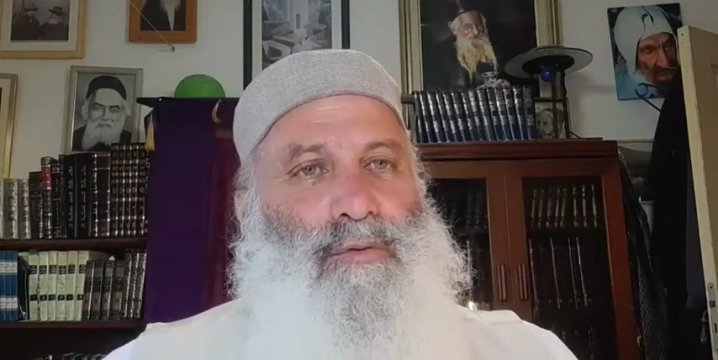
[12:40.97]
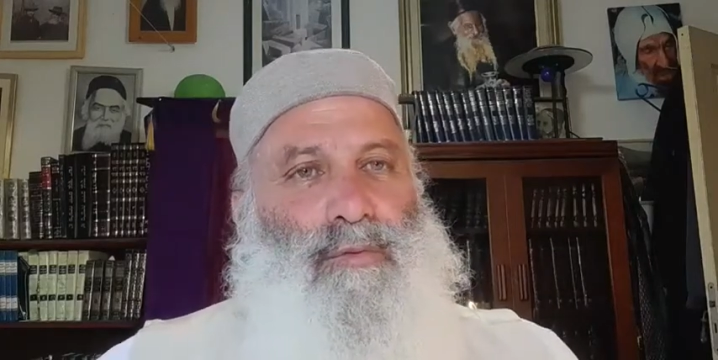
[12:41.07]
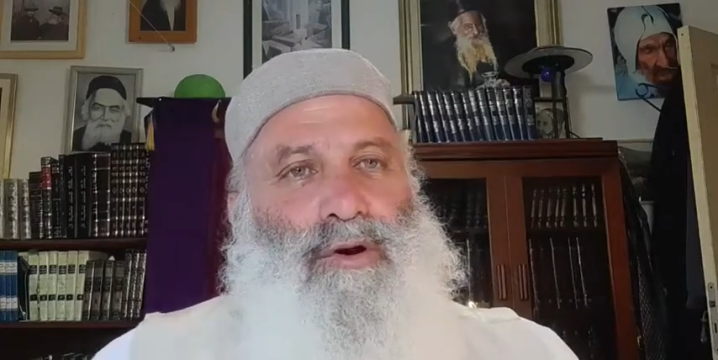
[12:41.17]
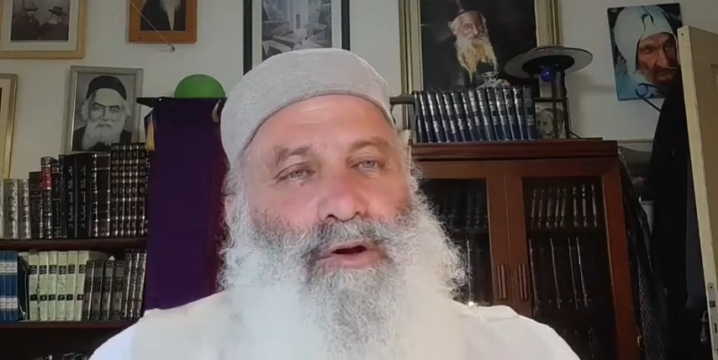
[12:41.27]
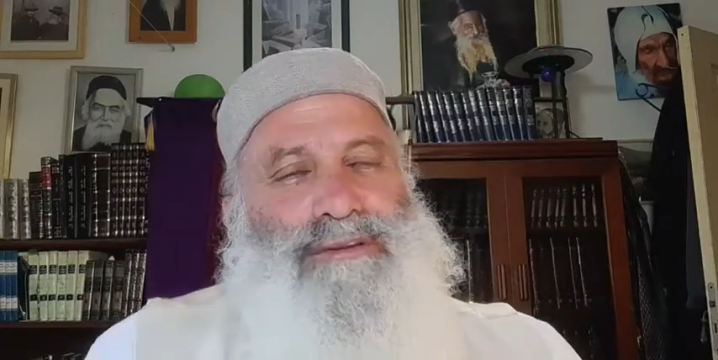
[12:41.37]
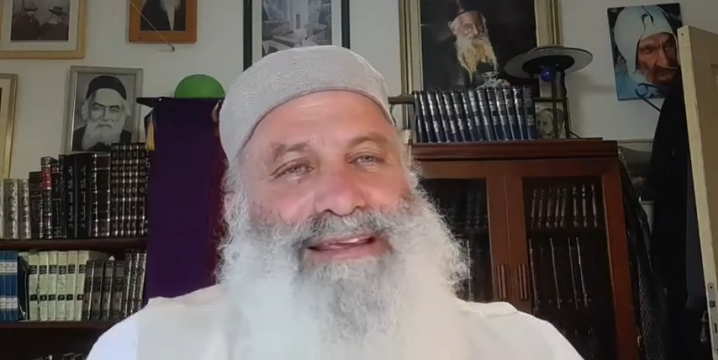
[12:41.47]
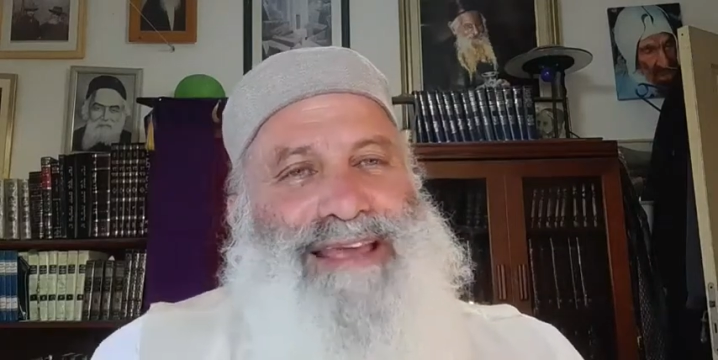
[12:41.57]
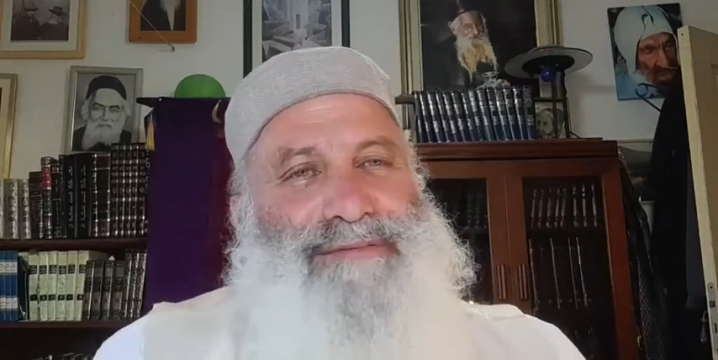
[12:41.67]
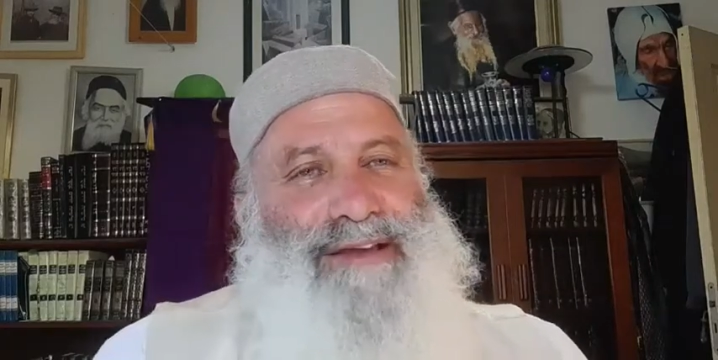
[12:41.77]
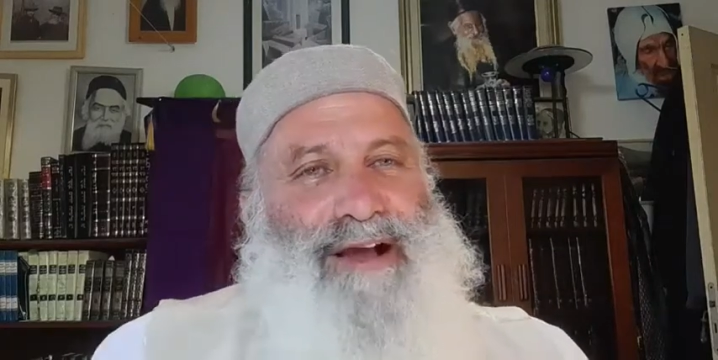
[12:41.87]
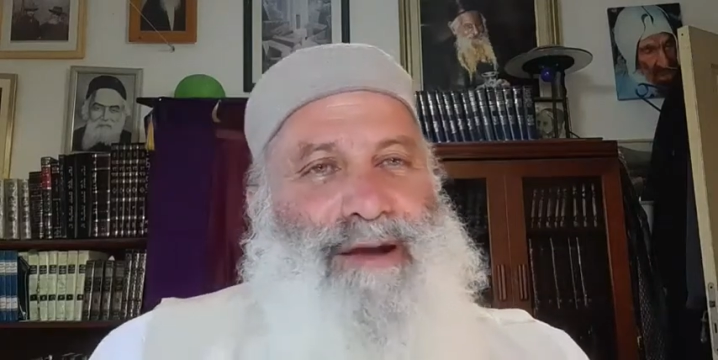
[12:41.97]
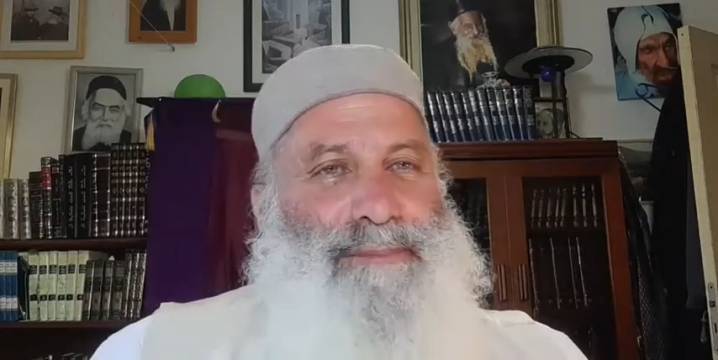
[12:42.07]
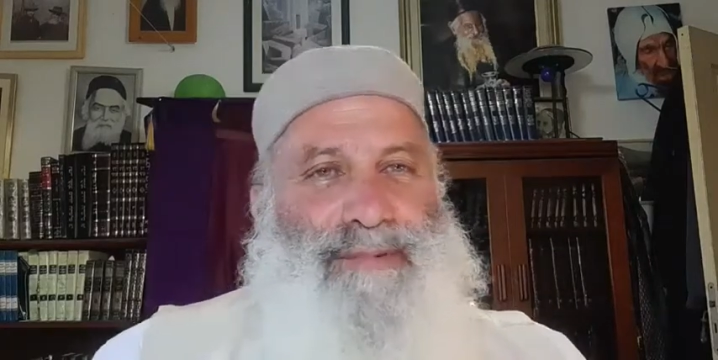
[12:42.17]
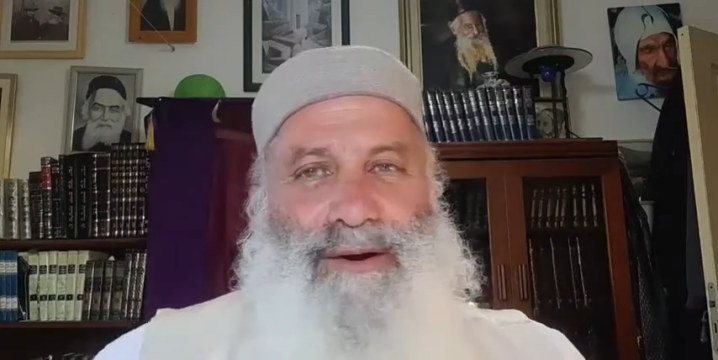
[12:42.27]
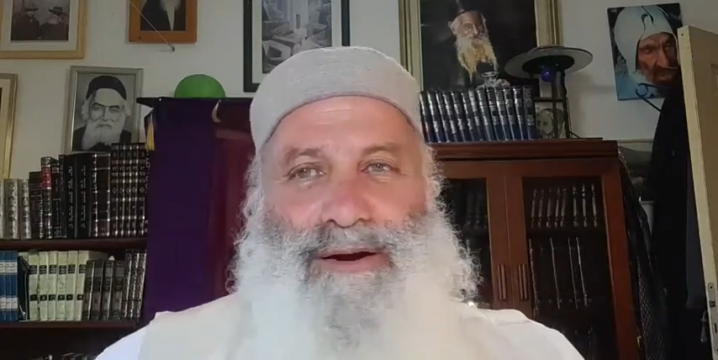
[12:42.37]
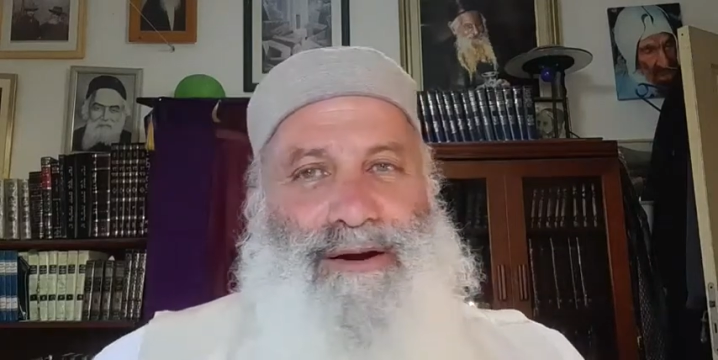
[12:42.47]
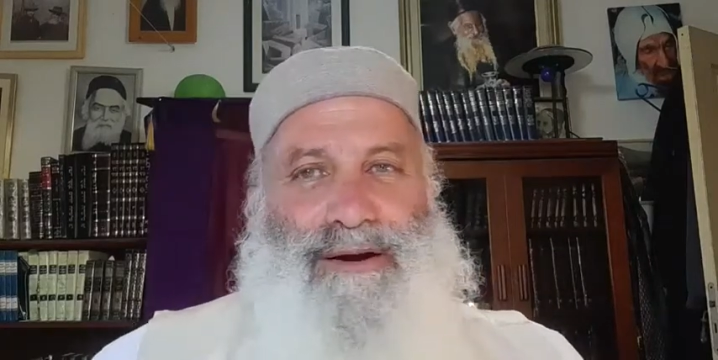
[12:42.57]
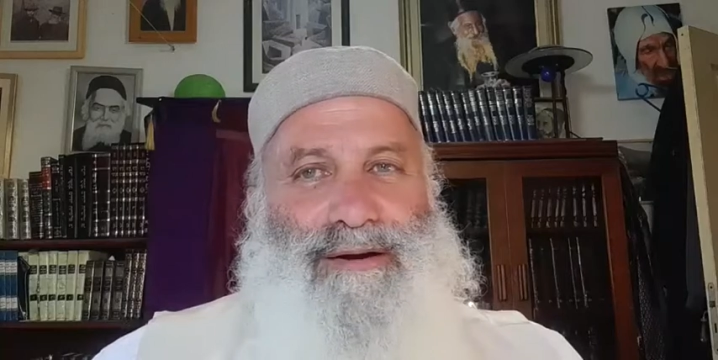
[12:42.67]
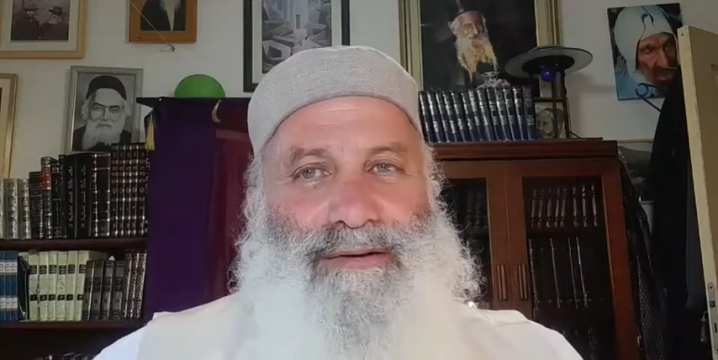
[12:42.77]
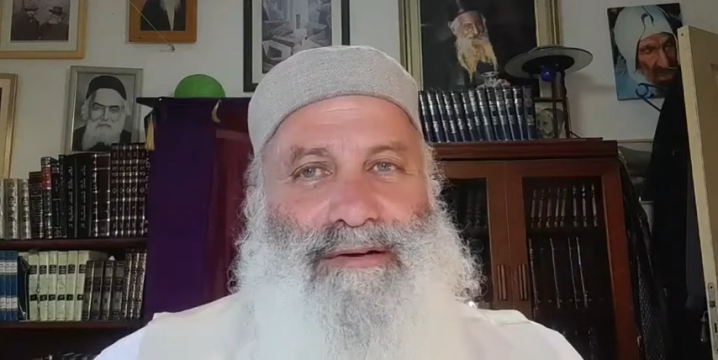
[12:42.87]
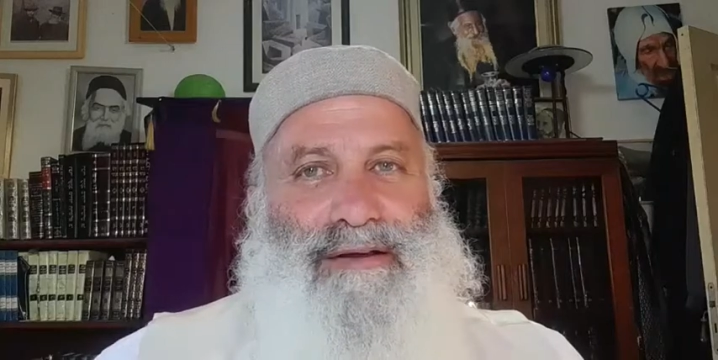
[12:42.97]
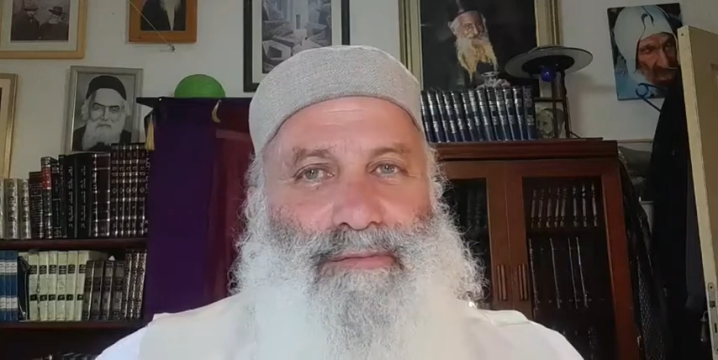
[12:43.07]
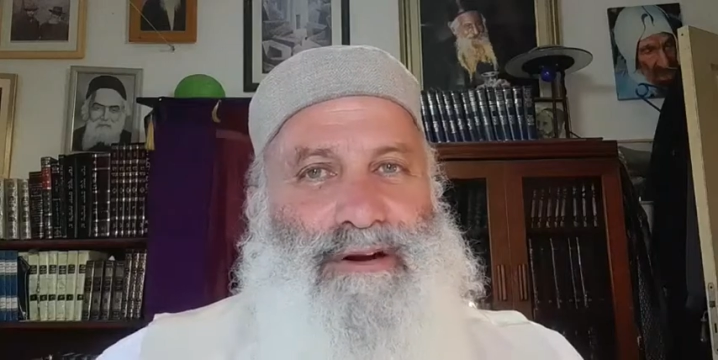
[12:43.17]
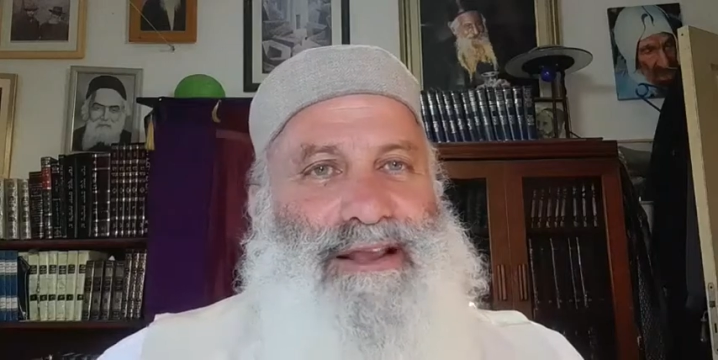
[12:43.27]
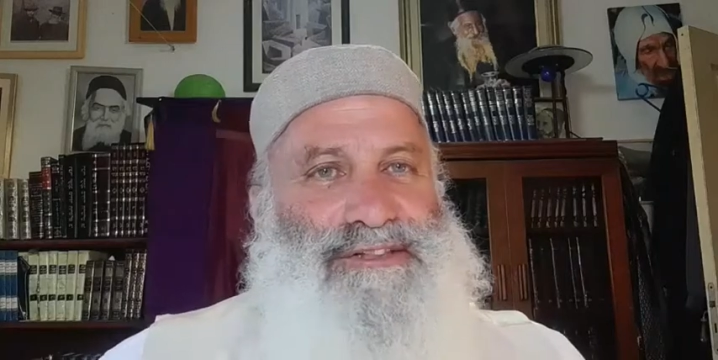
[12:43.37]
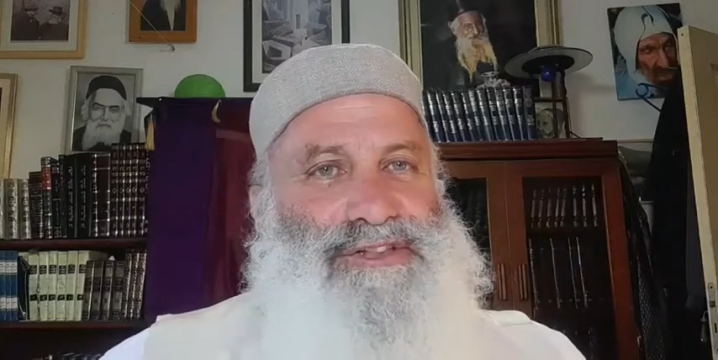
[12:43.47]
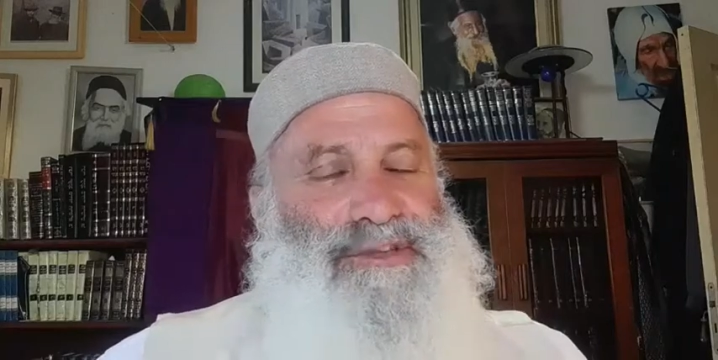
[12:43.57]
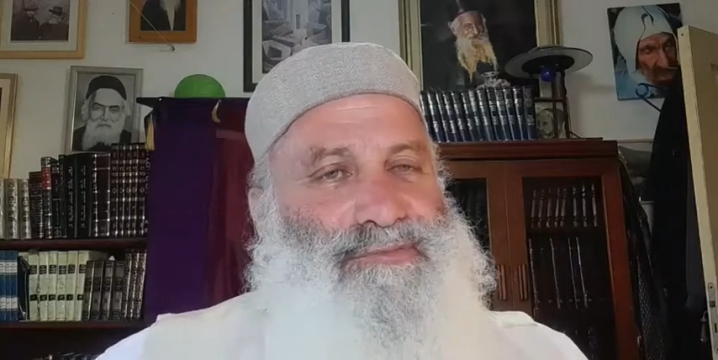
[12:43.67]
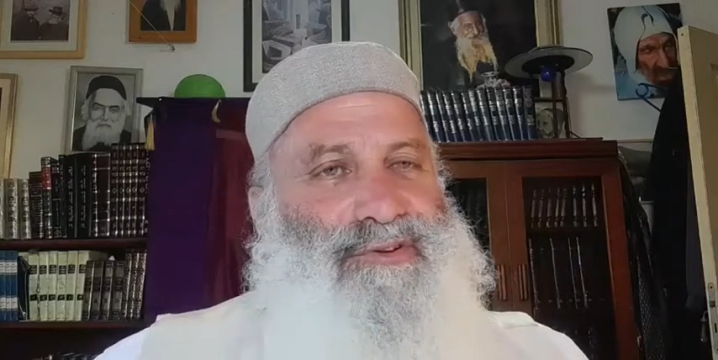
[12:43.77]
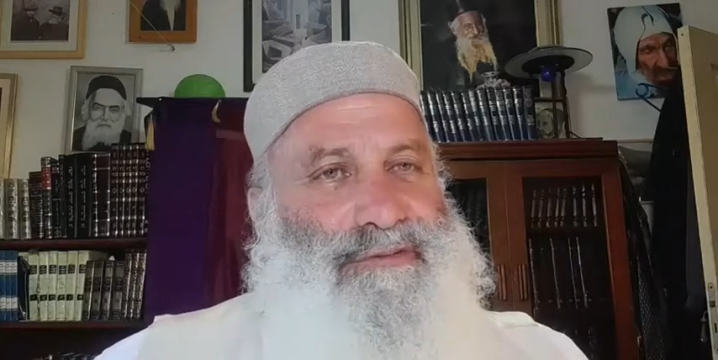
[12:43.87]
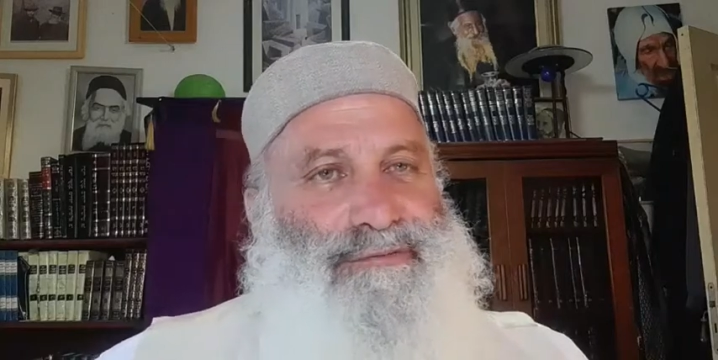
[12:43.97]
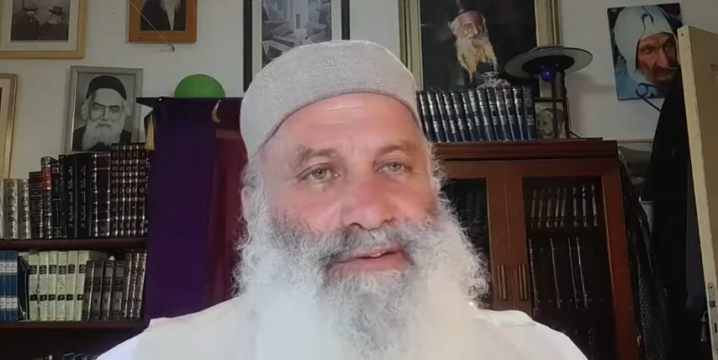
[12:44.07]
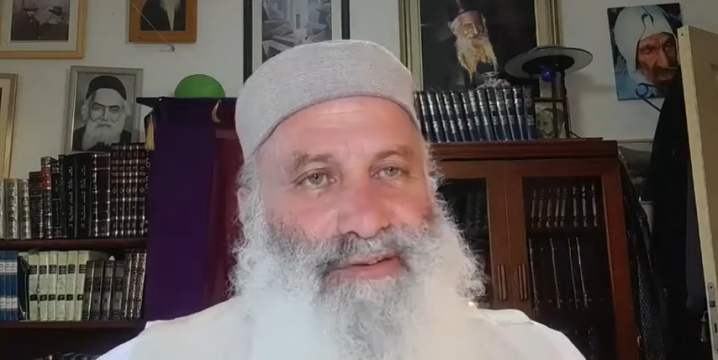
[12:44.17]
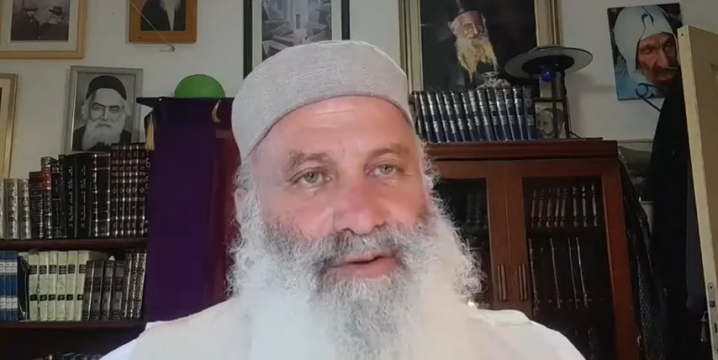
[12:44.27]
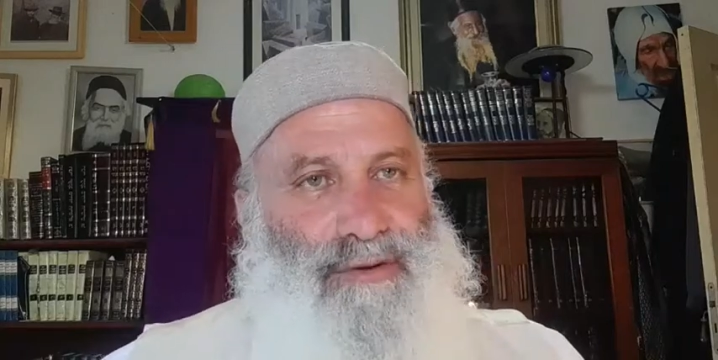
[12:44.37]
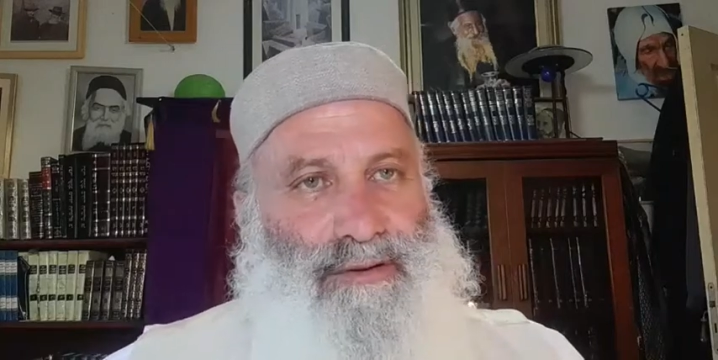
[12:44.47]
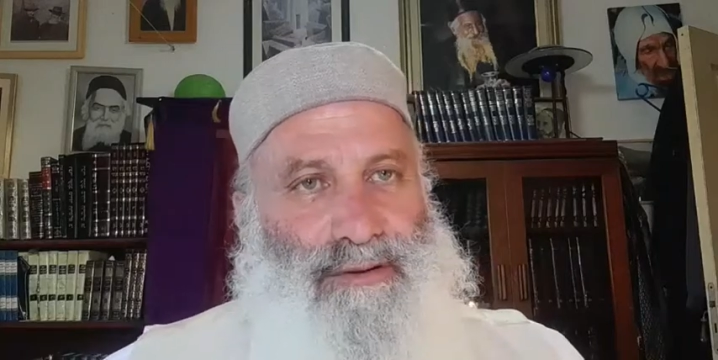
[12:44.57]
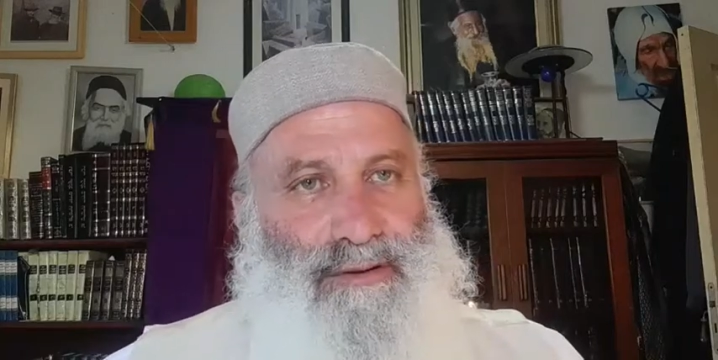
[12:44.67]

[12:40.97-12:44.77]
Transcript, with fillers: we're only giving up our, our relationship to the physical